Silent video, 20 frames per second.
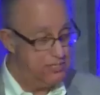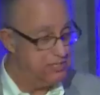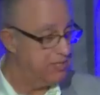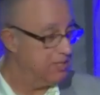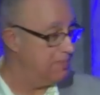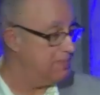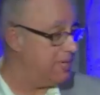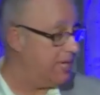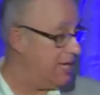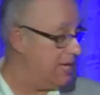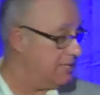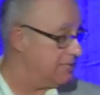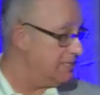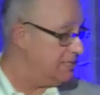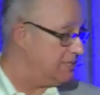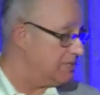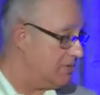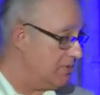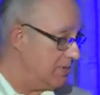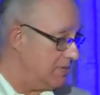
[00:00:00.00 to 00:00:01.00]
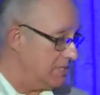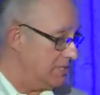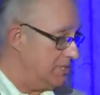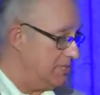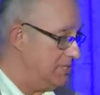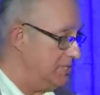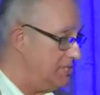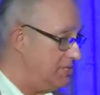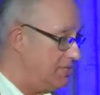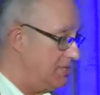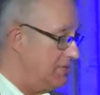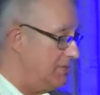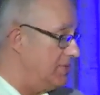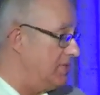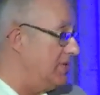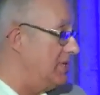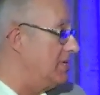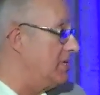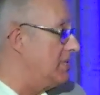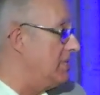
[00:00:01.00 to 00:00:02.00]
So let me end. According to this little
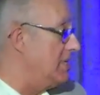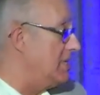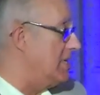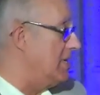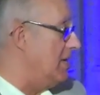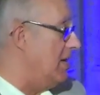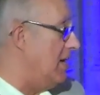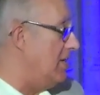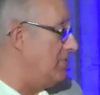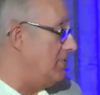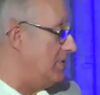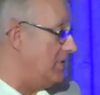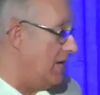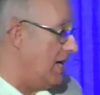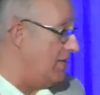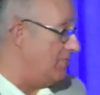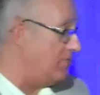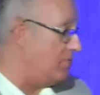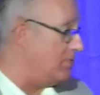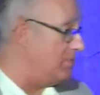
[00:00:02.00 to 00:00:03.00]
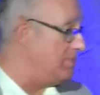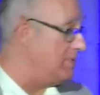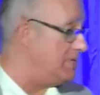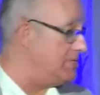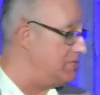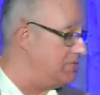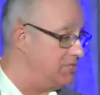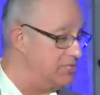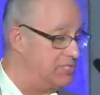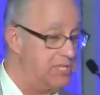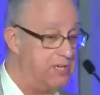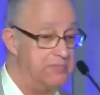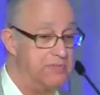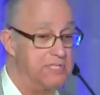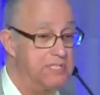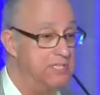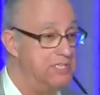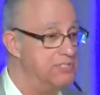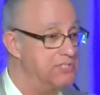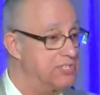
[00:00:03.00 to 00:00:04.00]
thing clicking off here, I have 4 minutes and
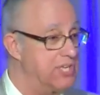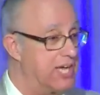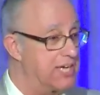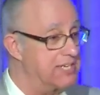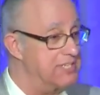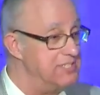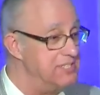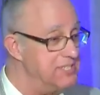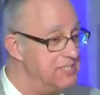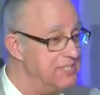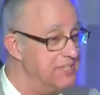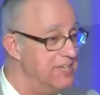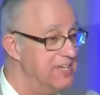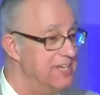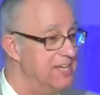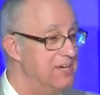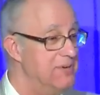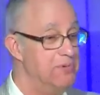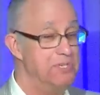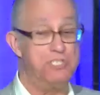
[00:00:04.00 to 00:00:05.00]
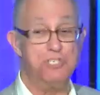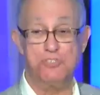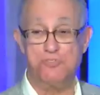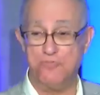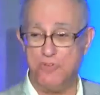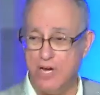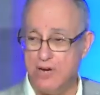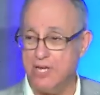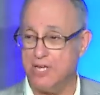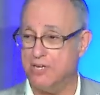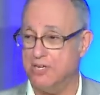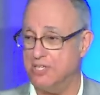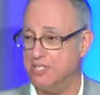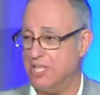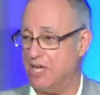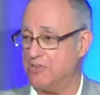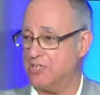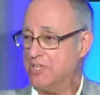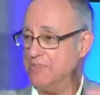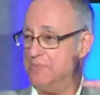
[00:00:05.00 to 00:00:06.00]
17 seconds, which is very good.
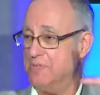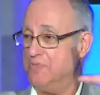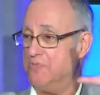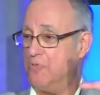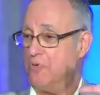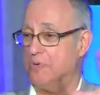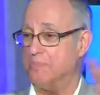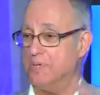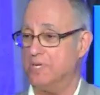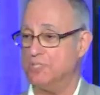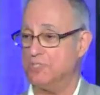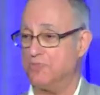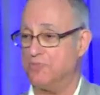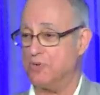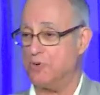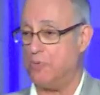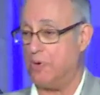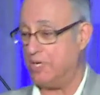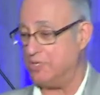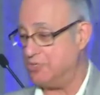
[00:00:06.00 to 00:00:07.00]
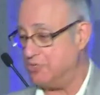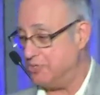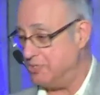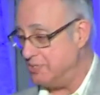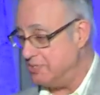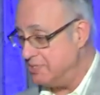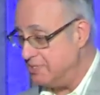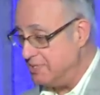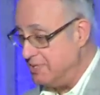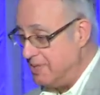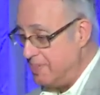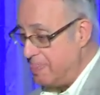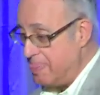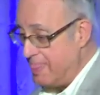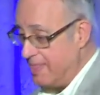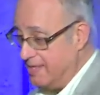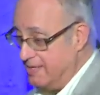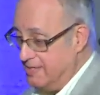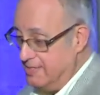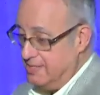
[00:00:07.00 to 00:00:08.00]
That would give me 4 minutes for questions
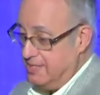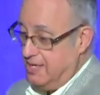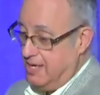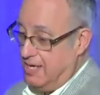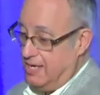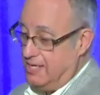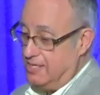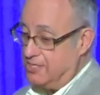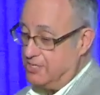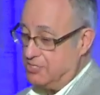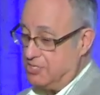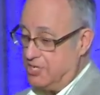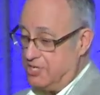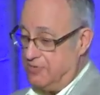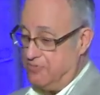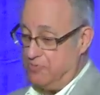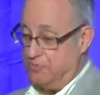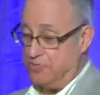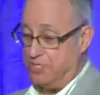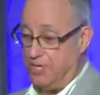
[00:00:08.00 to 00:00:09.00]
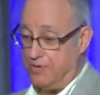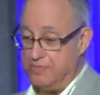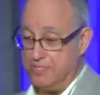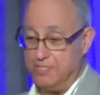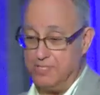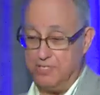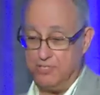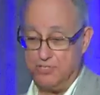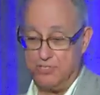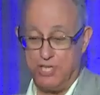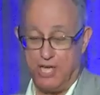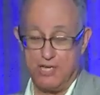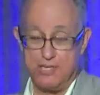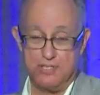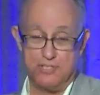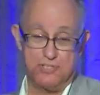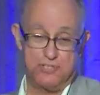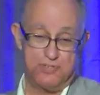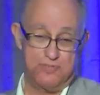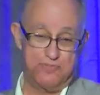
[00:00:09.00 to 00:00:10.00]
because uh, I'll give you 17
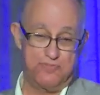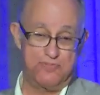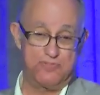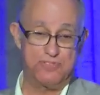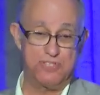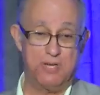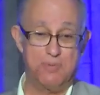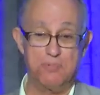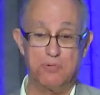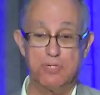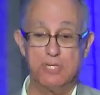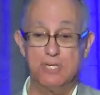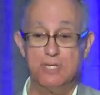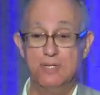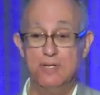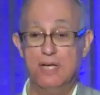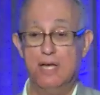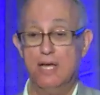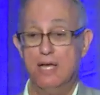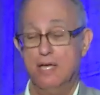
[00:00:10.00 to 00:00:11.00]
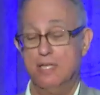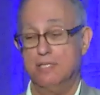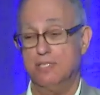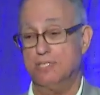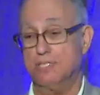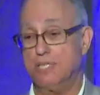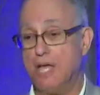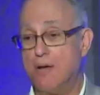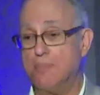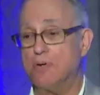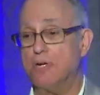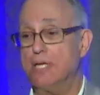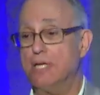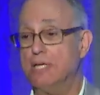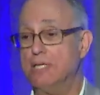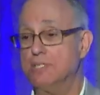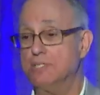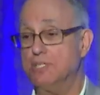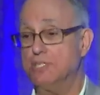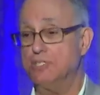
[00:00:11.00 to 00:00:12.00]
seconds of summary. The summary
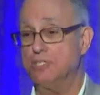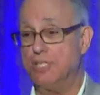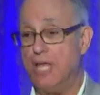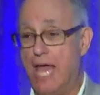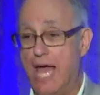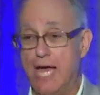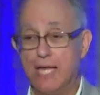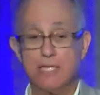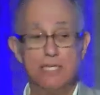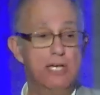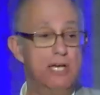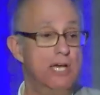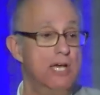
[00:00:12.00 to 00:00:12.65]
is, is that